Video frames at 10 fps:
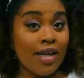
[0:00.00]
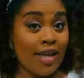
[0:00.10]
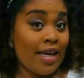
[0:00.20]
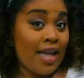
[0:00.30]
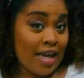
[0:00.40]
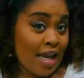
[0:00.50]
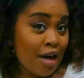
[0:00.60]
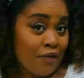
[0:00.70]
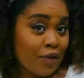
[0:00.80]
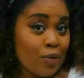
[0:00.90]
get an
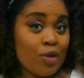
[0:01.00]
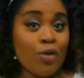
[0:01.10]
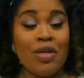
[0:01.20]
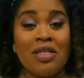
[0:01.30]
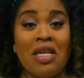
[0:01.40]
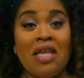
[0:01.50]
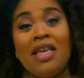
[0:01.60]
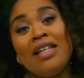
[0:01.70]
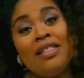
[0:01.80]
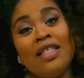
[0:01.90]
interview. So you could say
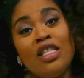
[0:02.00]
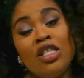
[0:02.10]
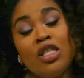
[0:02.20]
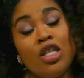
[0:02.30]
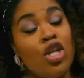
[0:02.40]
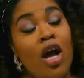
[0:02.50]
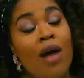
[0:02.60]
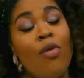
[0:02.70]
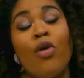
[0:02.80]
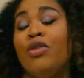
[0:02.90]
yes to the
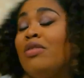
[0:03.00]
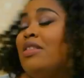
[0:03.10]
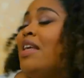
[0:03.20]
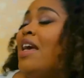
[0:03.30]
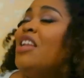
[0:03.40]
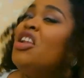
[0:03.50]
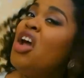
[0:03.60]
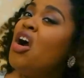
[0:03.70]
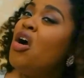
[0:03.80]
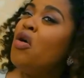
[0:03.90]
job, or you could say
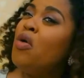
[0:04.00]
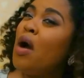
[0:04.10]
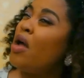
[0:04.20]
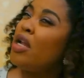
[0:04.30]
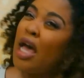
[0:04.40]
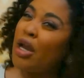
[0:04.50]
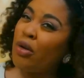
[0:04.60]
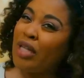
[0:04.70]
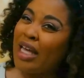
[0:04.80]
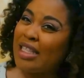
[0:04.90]
no, I
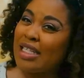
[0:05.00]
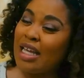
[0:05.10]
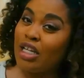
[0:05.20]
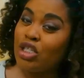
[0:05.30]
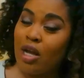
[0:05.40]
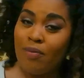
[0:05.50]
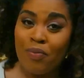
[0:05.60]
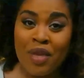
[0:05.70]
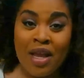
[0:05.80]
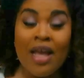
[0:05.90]
don't like this kind of
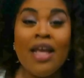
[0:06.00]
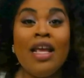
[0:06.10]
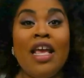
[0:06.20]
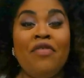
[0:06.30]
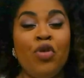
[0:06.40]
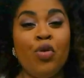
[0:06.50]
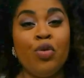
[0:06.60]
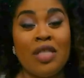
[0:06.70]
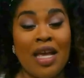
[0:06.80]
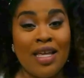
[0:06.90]
job. If
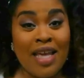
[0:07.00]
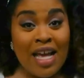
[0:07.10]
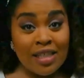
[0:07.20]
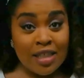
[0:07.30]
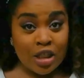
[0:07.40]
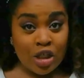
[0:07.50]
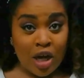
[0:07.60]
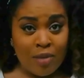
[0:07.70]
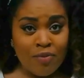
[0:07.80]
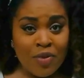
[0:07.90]
you say yes to the
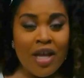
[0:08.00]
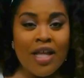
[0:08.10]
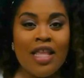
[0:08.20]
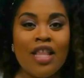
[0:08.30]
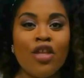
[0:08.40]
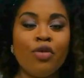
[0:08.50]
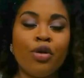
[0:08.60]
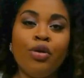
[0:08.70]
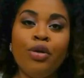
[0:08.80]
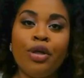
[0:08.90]
job, then the
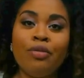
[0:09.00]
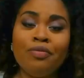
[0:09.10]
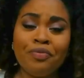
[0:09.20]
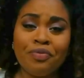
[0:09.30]
recruiter